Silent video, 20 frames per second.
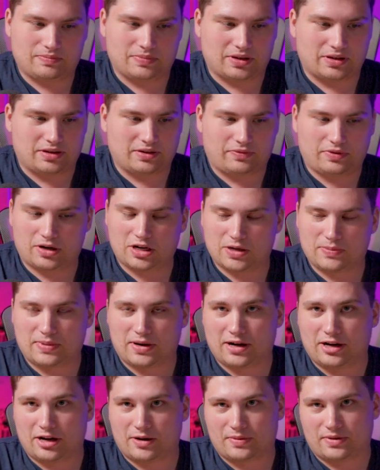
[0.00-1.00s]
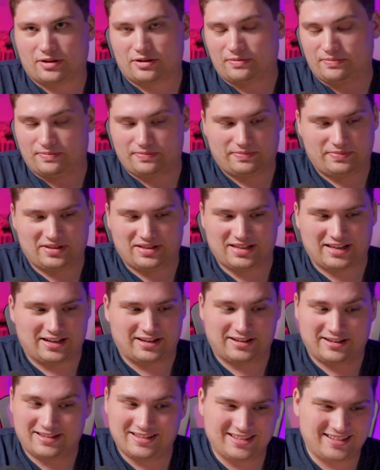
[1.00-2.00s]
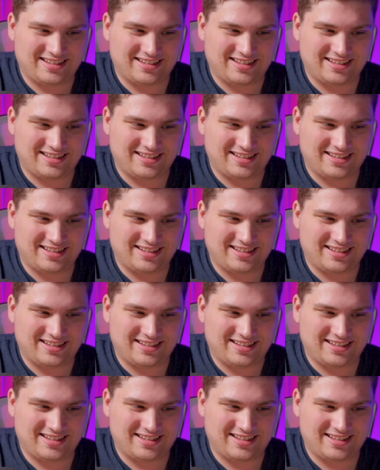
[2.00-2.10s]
But if you're going to buy a Hummer, then